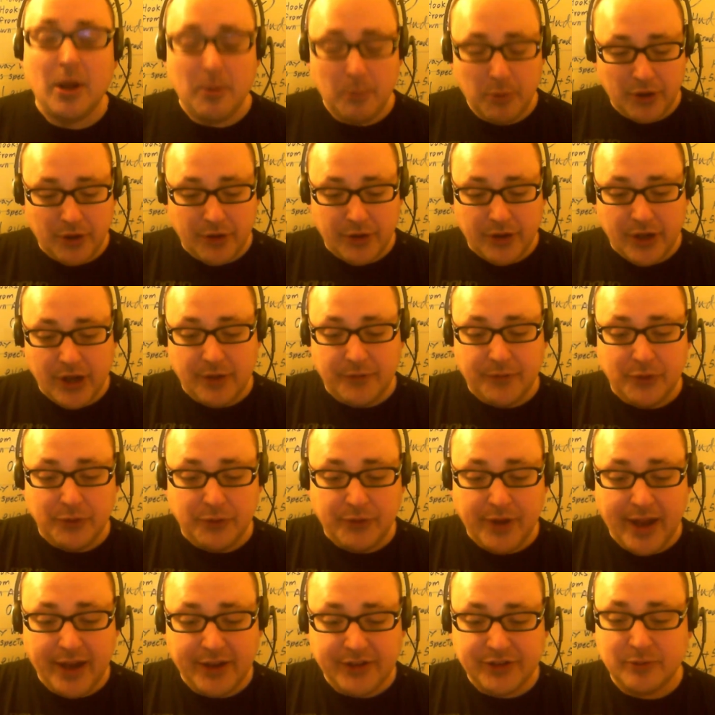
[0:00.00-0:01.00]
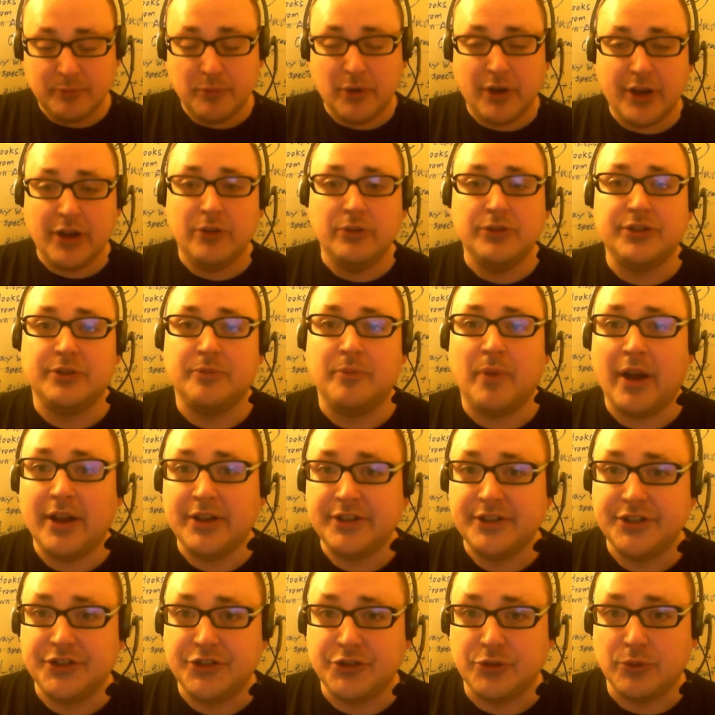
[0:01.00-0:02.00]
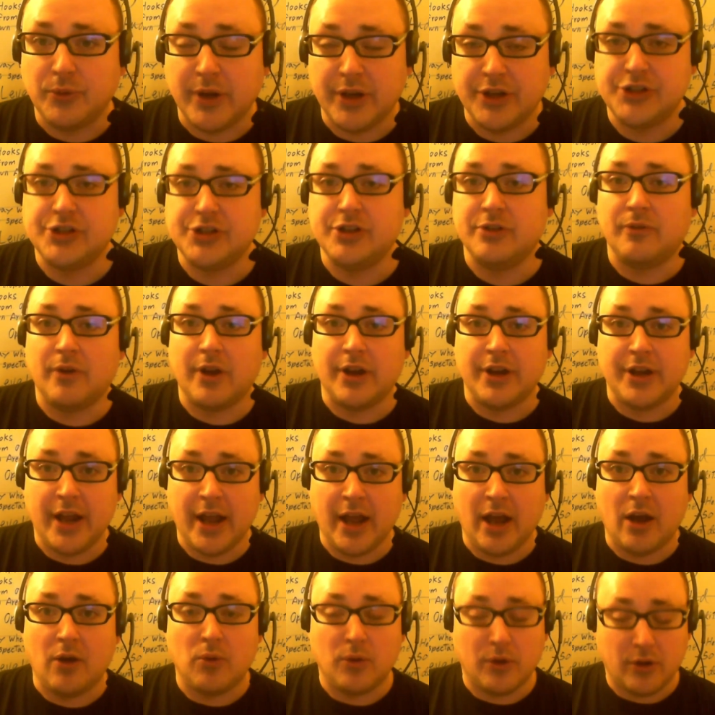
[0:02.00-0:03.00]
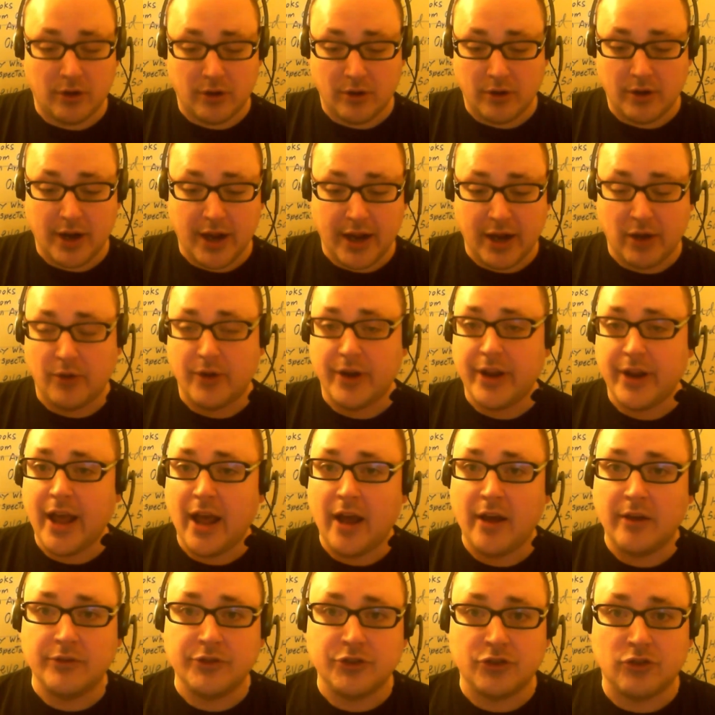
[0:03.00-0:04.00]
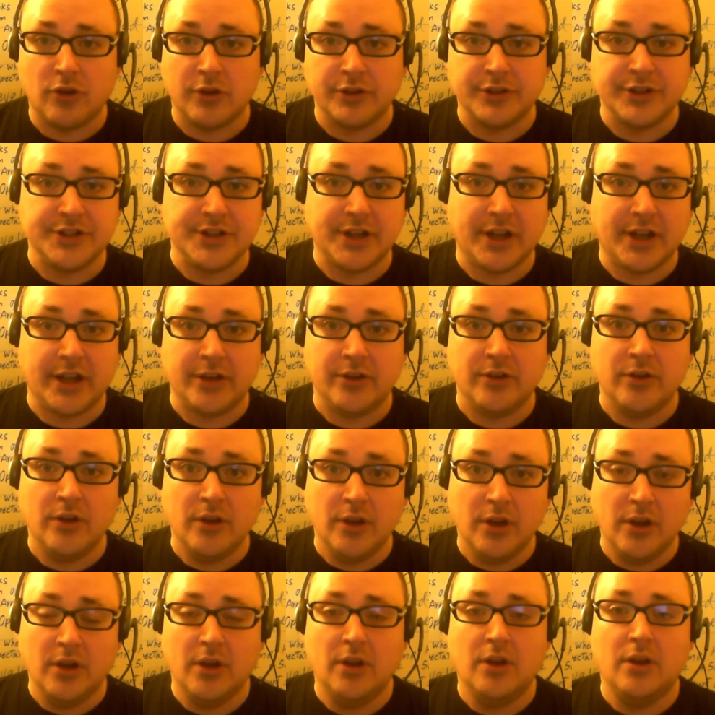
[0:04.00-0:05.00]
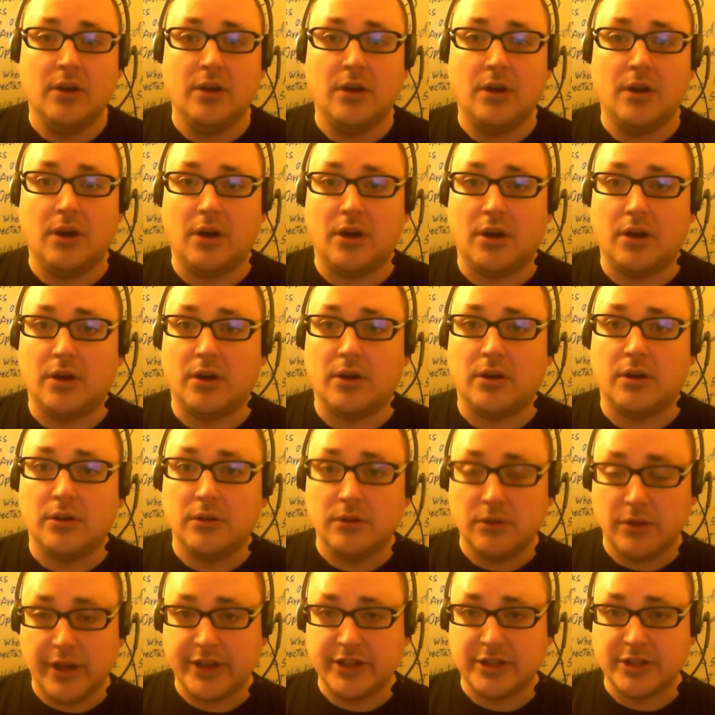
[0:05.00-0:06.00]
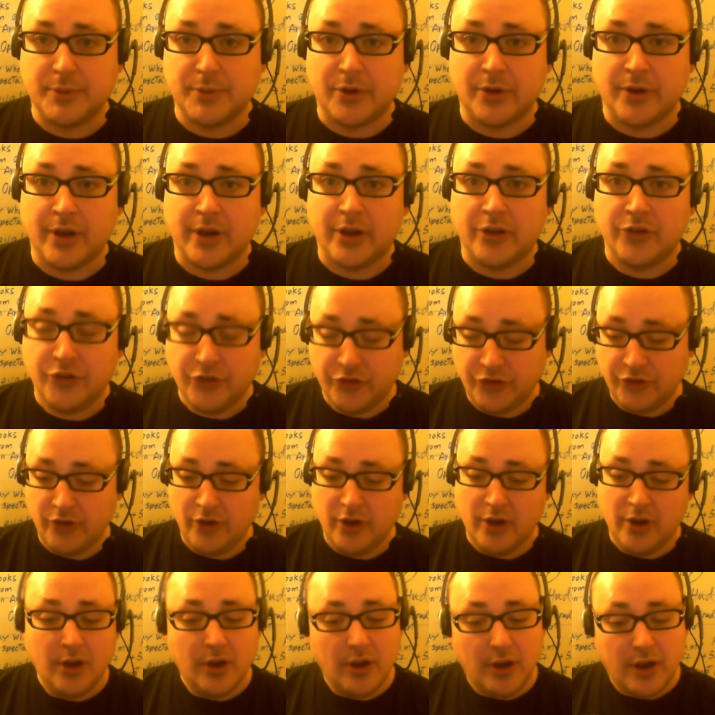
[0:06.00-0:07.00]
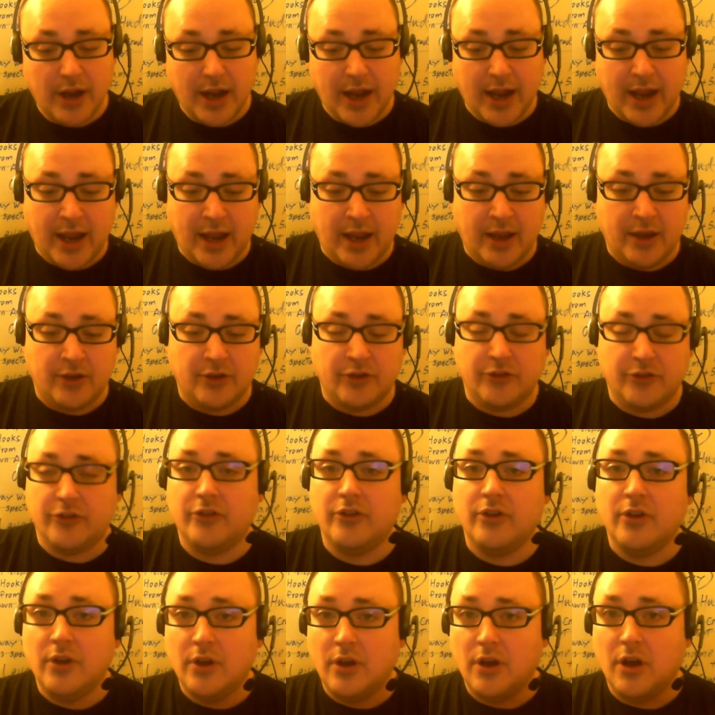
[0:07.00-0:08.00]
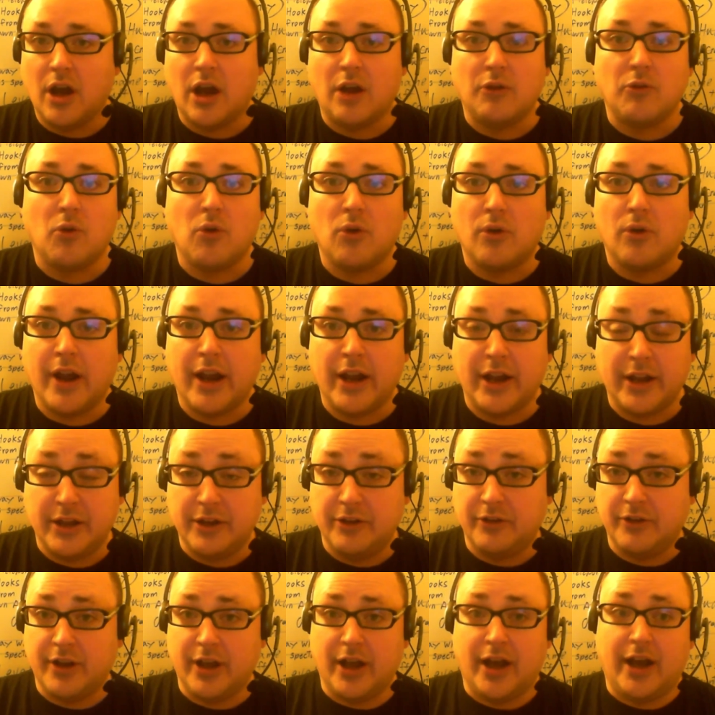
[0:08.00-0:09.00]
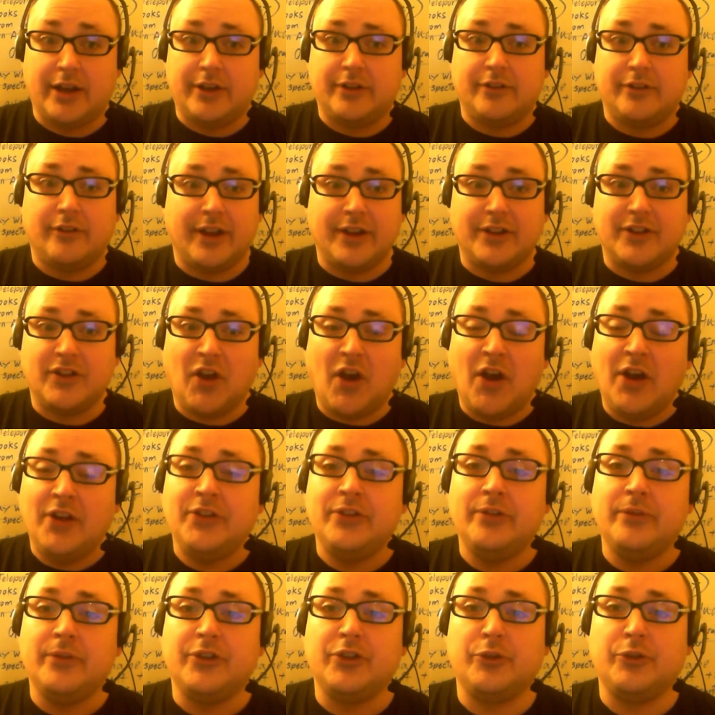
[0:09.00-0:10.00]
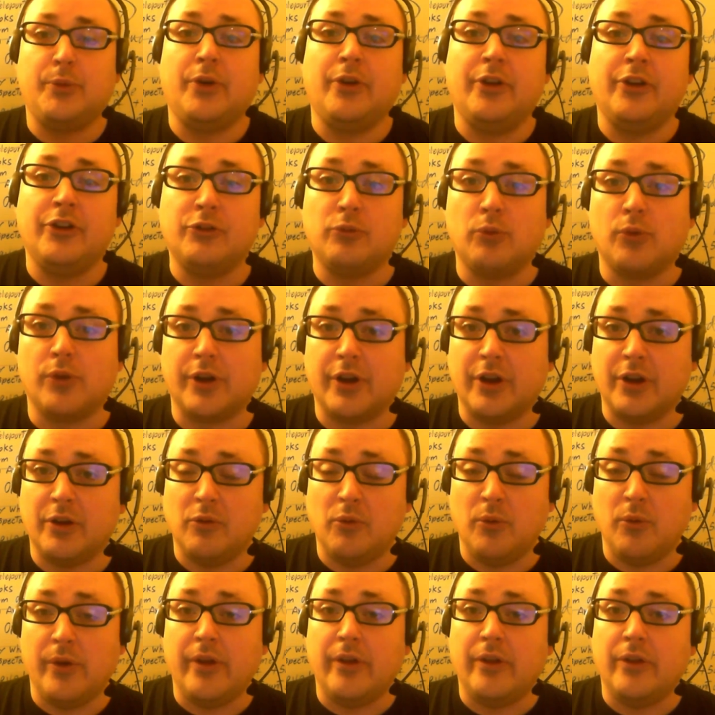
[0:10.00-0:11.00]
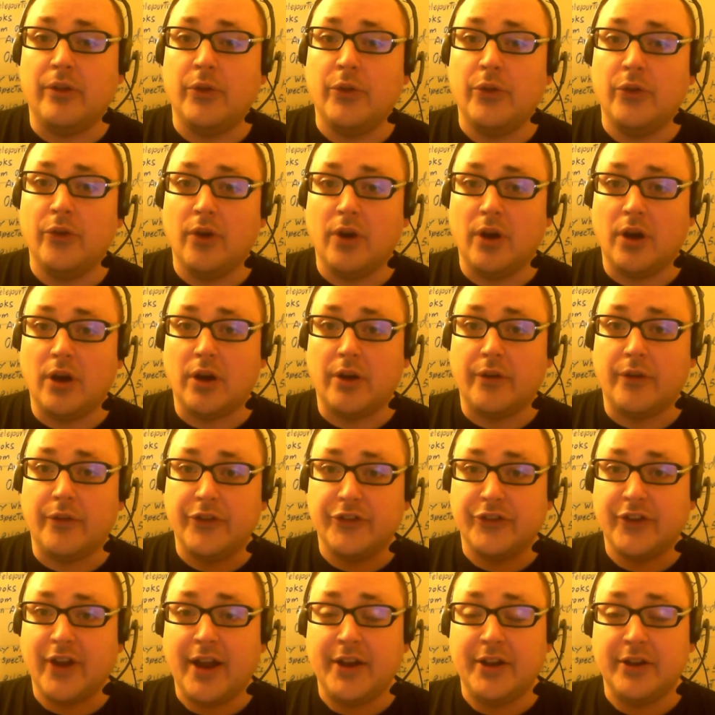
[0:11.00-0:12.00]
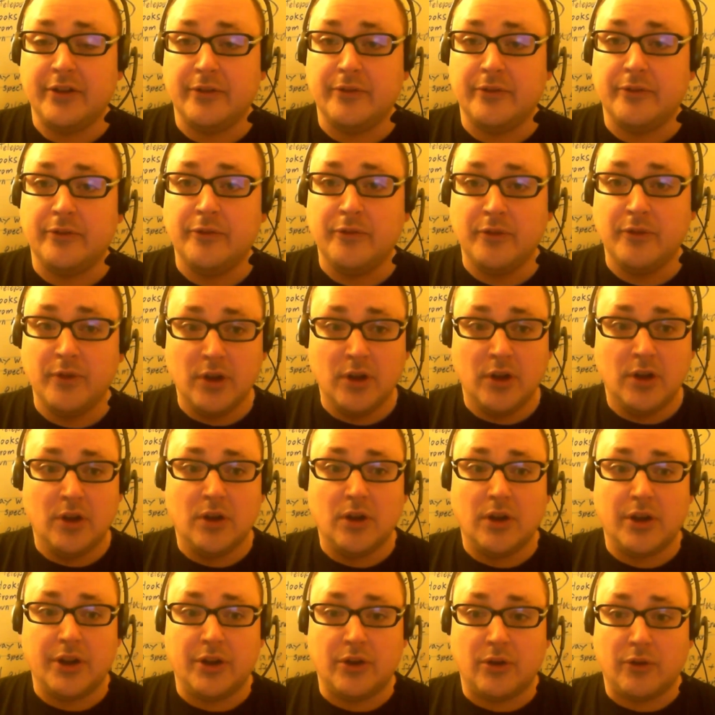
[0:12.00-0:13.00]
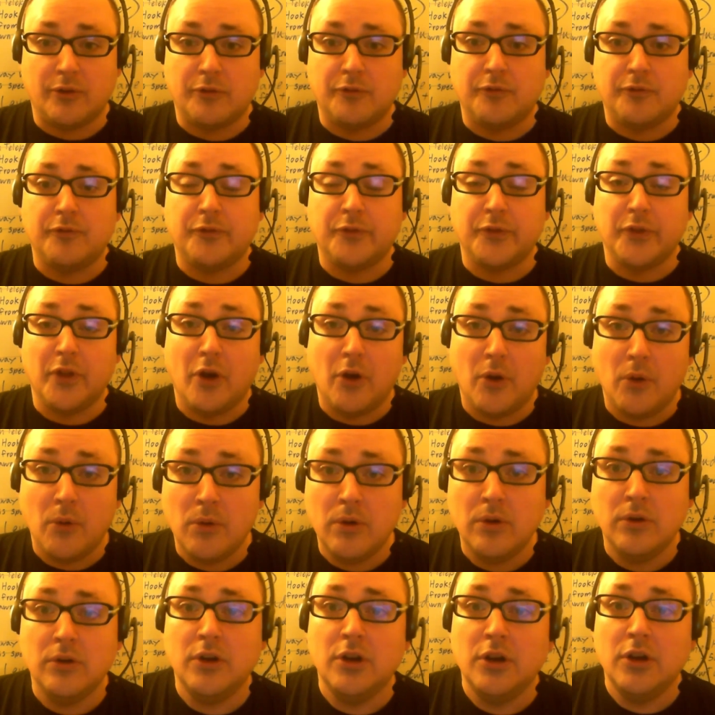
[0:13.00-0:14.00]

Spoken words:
But if you take somebody who's in my situation right now, where I already have strong design experience, and I've already got like tons of experience working with this kind of flow.